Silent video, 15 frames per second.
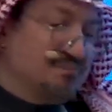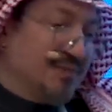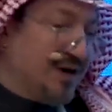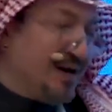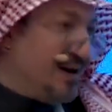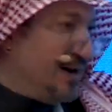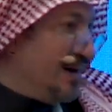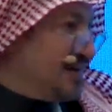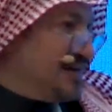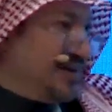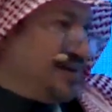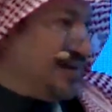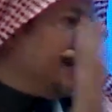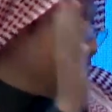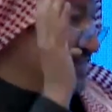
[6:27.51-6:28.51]
I
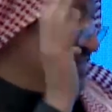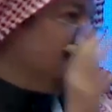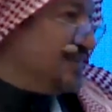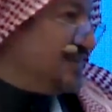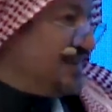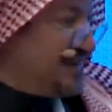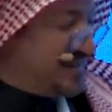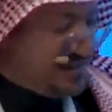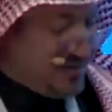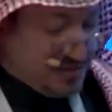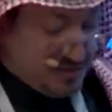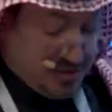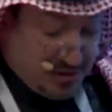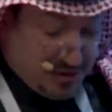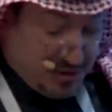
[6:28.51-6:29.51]
agree. I agree.
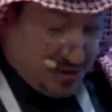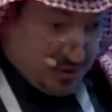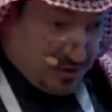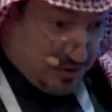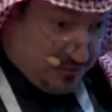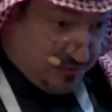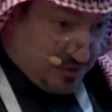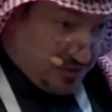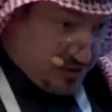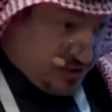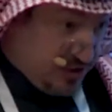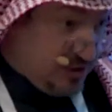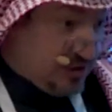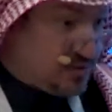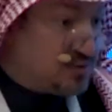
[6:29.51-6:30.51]
You need the whole conference
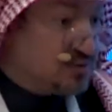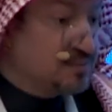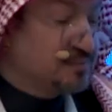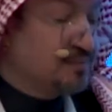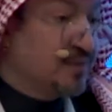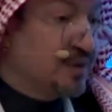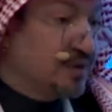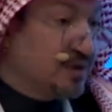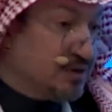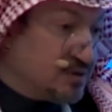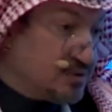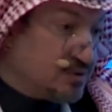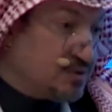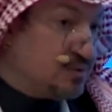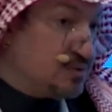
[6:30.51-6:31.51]
really to
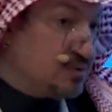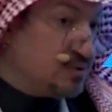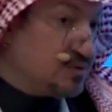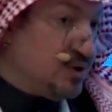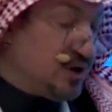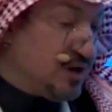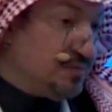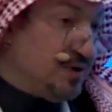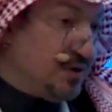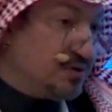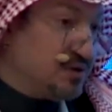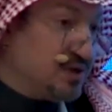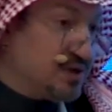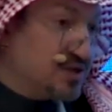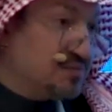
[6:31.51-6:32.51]
talk about
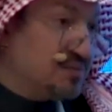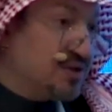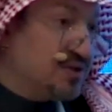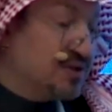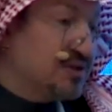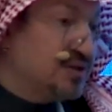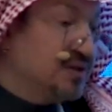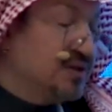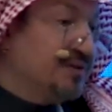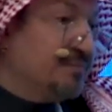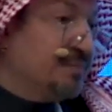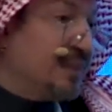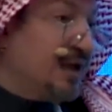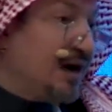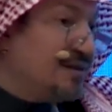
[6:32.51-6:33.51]
this. But
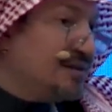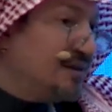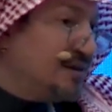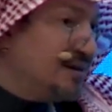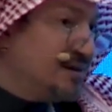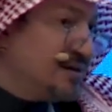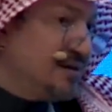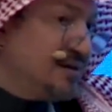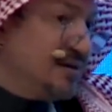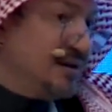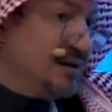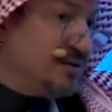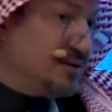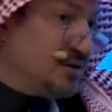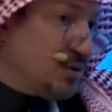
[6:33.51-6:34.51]
I think
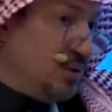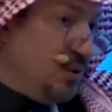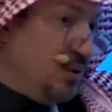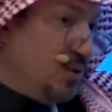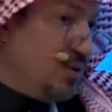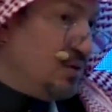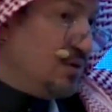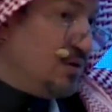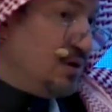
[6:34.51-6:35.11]
the role